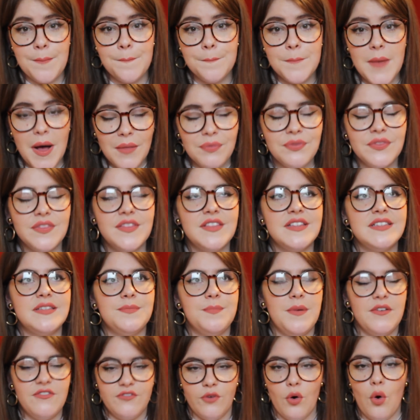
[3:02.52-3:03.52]
months
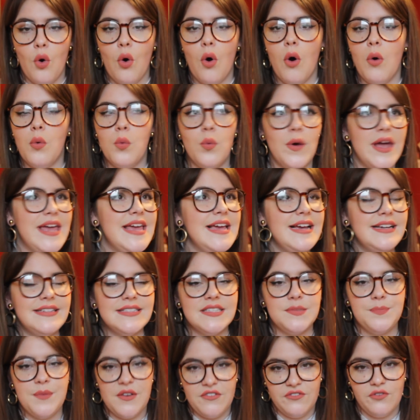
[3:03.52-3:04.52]
before,
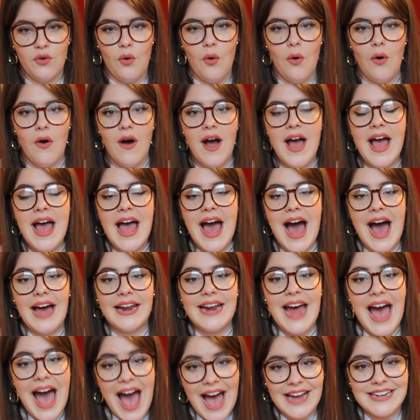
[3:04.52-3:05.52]
weeks before,
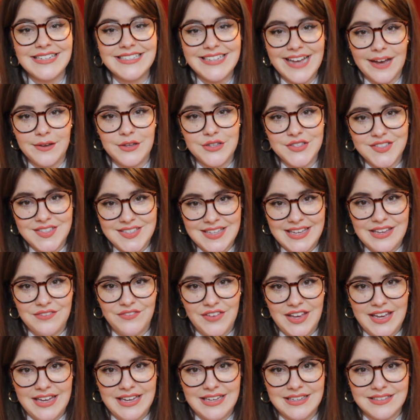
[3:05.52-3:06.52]
and hand out your
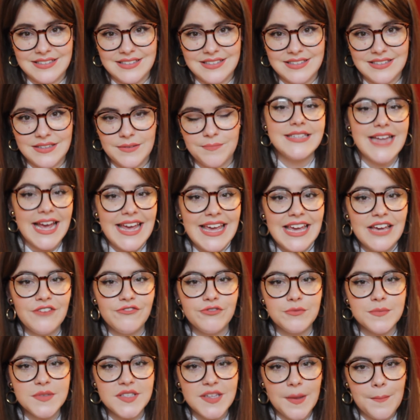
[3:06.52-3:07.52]
CVs. Take
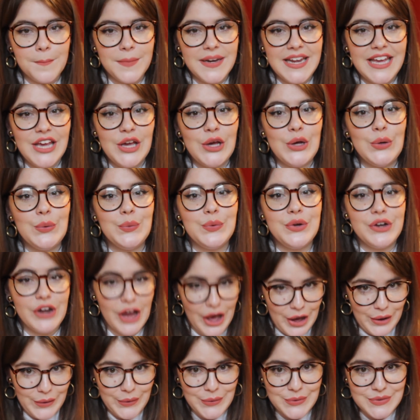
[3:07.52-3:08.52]
it from somebody who
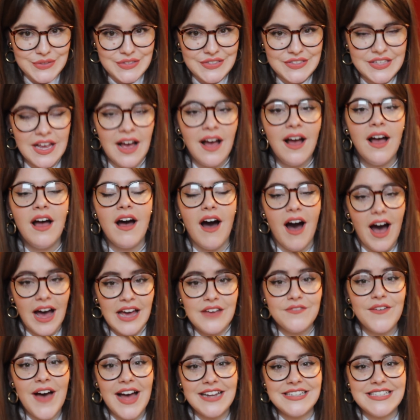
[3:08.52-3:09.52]
knows.
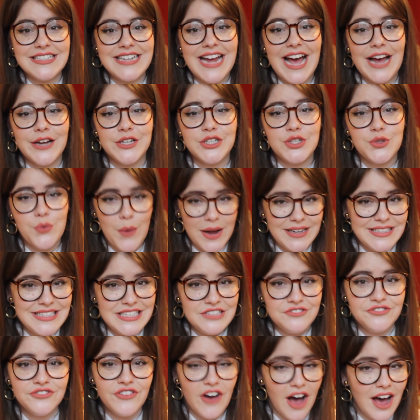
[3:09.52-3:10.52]
I've handed out
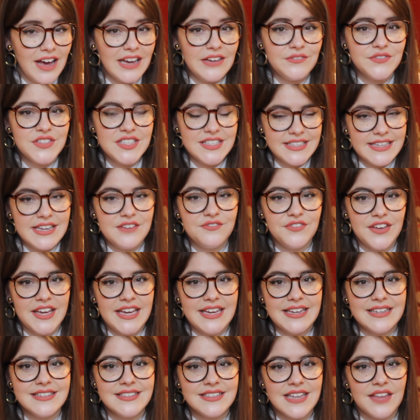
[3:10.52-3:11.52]
25
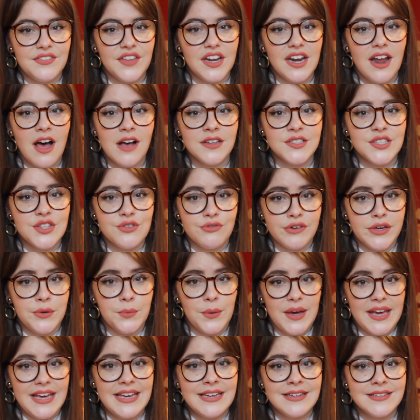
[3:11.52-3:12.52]
CVs in the last 3
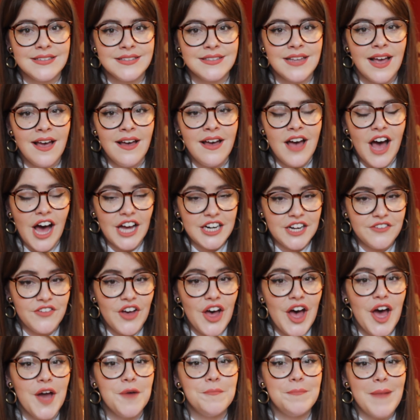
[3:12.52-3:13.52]
weeks, and I've
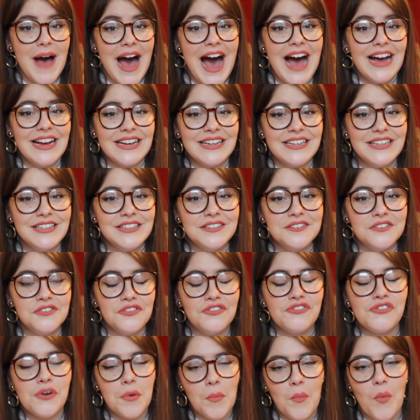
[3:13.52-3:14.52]
heard back
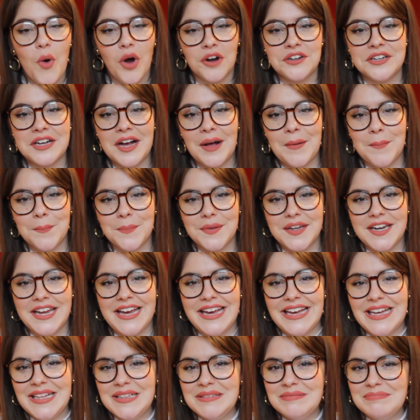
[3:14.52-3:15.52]
from 1
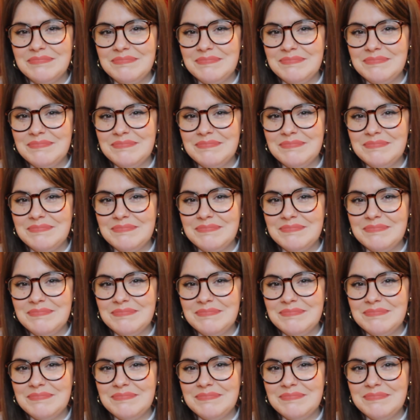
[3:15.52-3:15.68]
company.